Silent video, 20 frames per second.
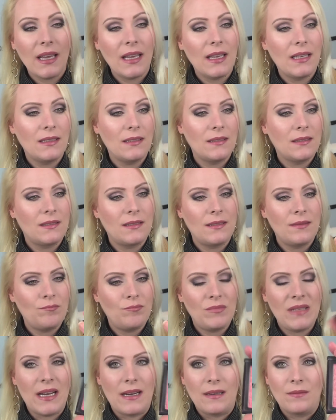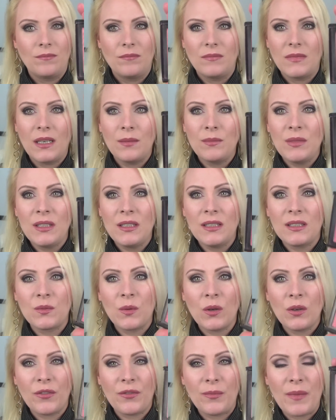And yeah, I mean
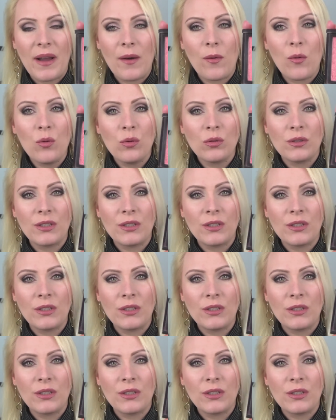it's one of my